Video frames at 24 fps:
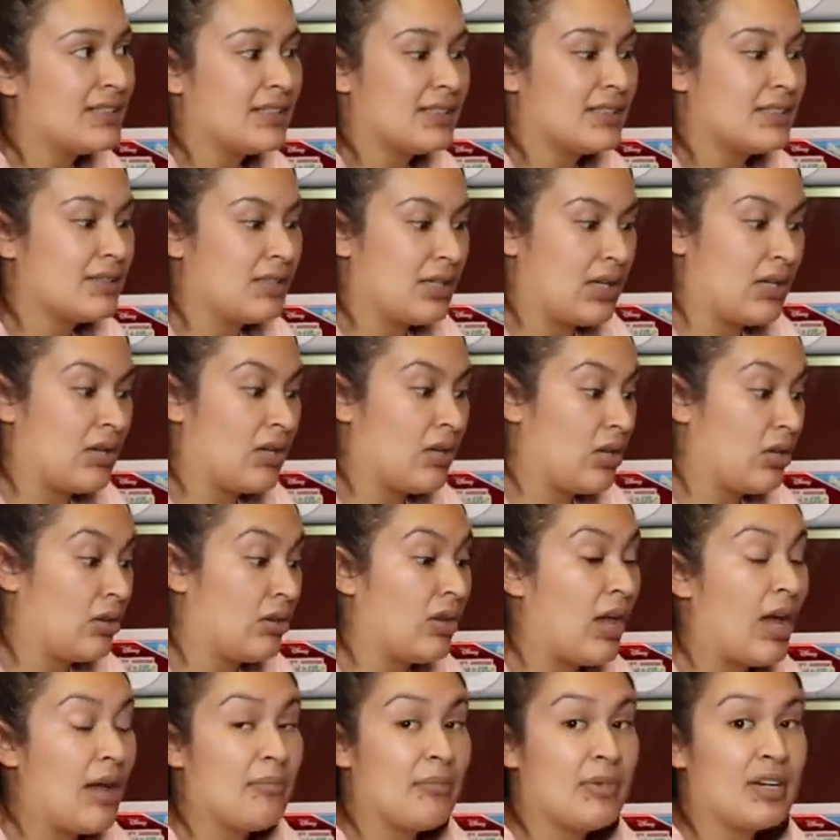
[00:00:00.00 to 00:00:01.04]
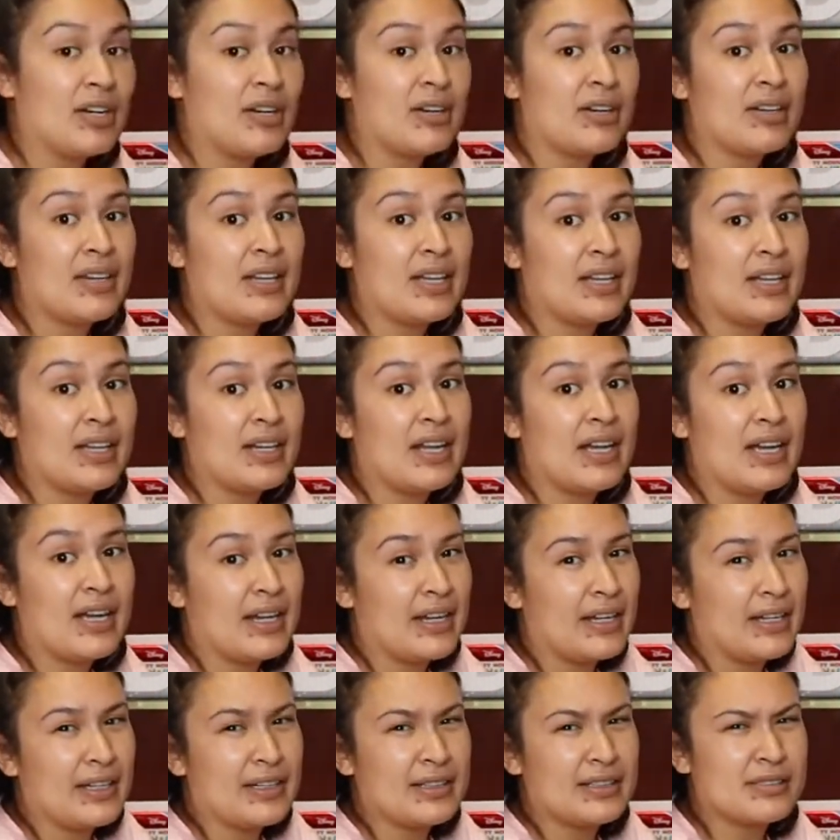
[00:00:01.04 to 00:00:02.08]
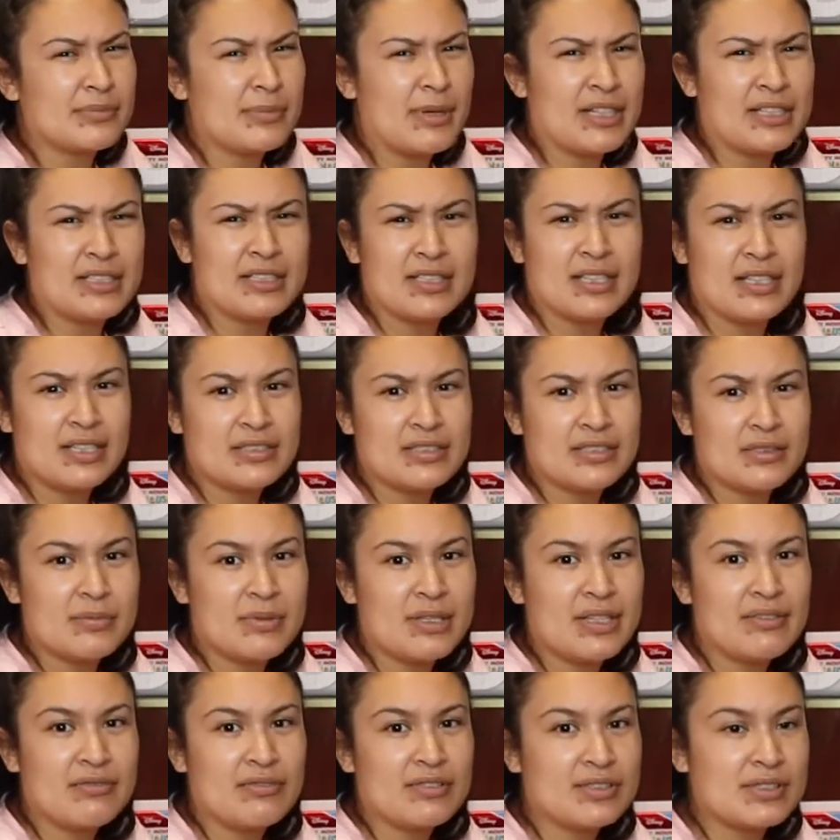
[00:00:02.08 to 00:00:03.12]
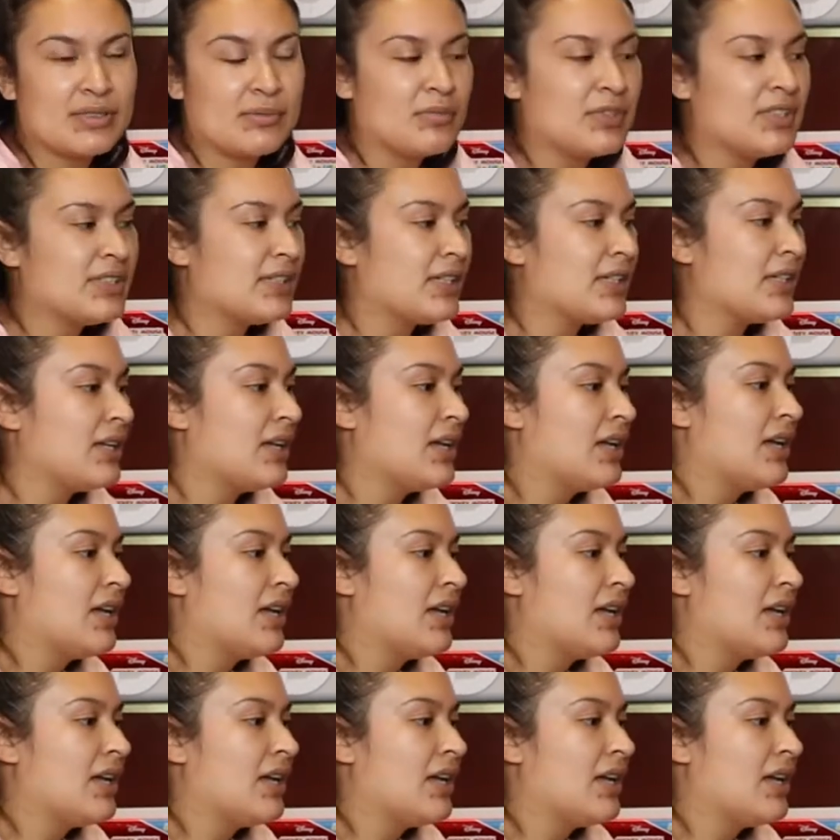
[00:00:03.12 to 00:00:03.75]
It's a lot bigger than I expected it to be for some reason.